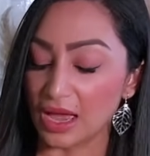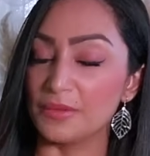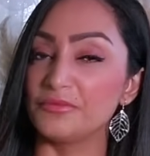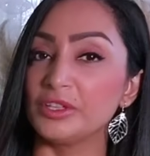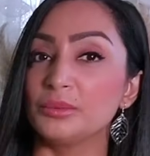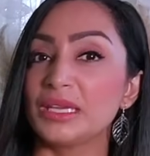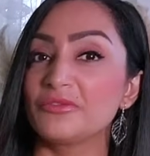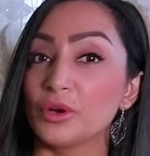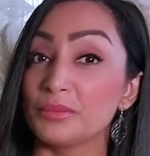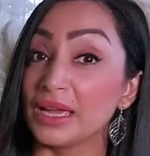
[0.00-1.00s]
I'm filming
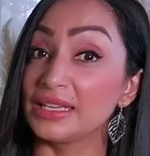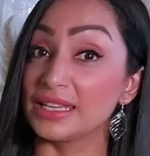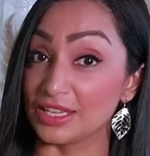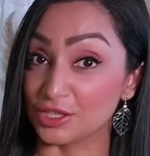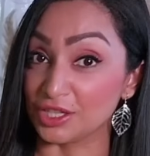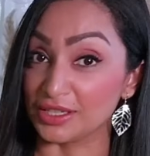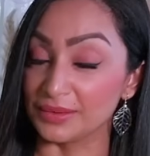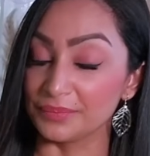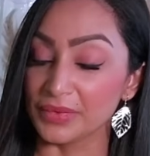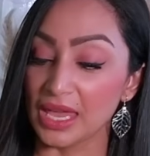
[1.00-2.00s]
from my
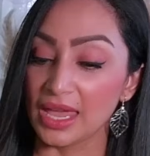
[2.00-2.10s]
kitchen,